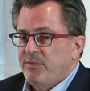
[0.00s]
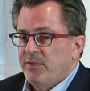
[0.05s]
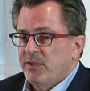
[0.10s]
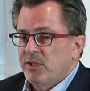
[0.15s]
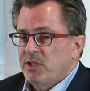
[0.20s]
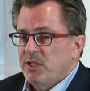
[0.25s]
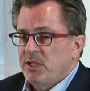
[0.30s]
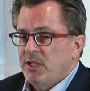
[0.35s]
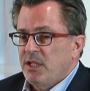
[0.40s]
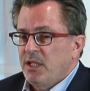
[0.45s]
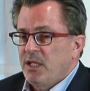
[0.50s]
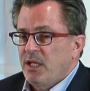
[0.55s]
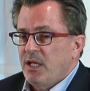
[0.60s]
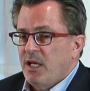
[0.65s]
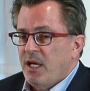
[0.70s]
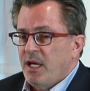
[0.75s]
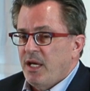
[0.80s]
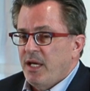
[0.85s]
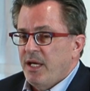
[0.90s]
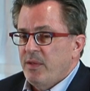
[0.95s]
first thing
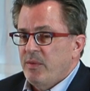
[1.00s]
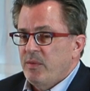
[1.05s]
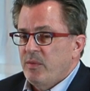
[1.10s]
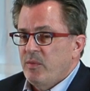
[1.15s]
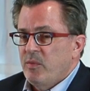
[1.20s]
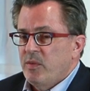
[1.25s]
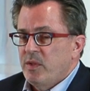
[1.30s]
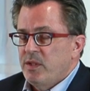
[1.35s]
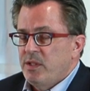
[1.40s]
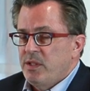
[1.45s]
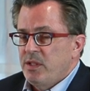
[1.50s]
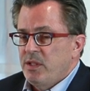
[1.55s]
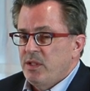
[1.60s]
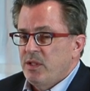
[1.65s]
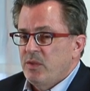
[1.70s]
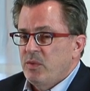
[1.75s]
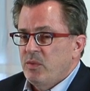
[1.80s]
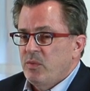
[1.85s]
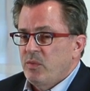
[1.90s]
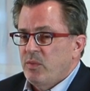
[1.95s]
I would
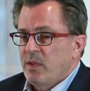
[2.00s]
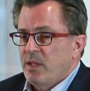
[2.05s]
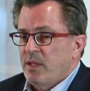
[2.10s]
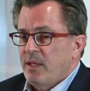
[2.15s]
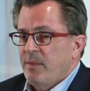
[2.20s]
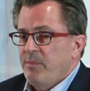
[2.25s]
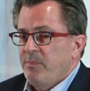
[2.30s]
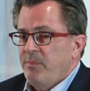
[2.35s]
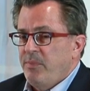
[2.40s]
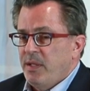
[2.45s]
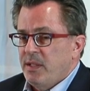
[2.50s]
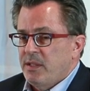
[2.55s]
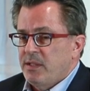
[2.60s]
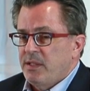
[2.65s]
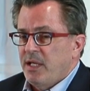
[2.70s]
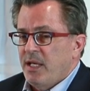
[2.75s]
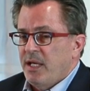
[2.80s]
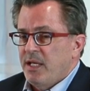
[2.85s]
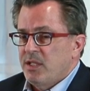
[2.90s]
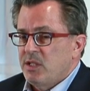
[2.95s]
do when I'm
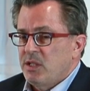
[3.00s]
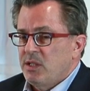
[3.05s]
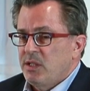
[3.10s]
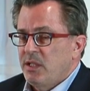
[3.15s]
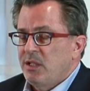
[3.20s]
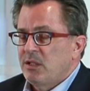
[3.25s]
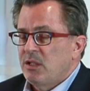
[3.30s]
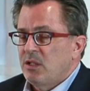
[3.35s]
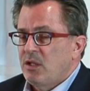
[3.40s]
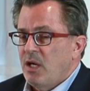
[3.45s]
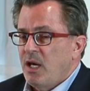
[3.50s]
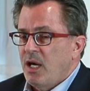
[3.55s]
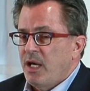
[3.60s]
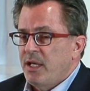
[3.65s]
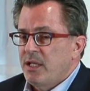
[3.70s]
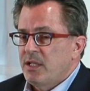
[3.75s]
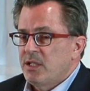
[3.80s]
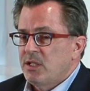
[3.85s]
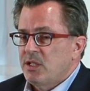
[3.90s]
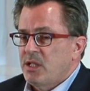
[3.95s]
picked as a legal
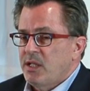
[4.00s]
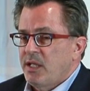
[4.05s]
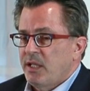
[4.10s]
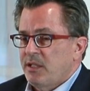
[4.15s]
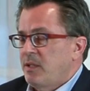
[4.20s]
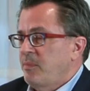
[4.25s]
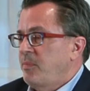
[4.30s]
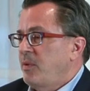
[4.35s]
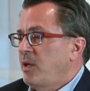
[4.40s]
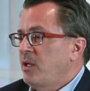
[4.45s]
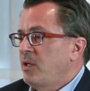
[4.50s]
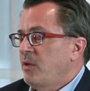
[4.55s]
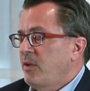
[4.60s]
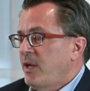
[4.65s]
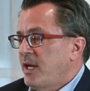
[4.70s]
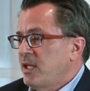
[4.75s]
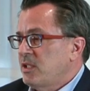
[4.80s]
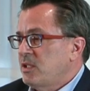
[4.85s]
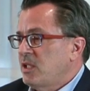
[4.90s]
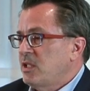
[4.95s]
guardian is collect up all your
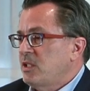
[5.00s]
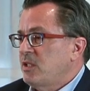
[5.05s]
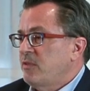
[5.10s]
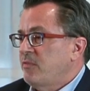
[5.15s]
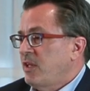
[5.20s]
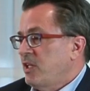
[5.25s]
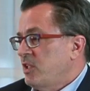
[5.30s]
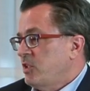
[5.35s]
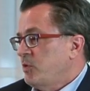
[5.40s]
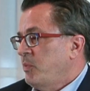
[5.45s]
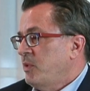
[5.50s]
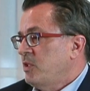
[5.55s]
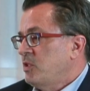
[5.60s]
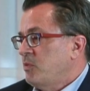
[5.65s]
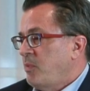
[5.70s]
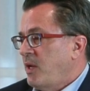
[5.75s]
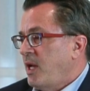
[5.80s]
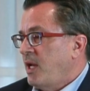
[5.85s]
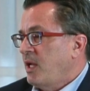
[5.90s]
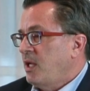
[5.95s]
assets, investments,
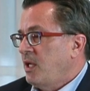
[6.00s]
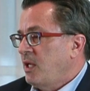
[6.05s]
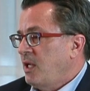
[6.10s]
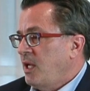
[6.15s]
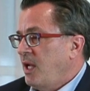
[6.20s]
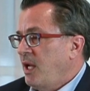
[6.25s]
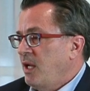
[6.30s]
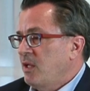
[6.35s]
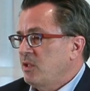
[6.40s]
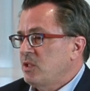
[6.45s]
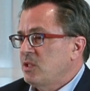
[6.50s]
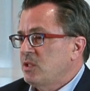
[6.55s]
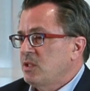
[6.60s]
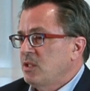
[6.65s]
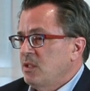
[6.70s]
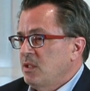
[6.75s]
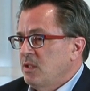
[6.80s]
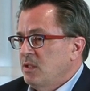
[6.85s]
bank accounts,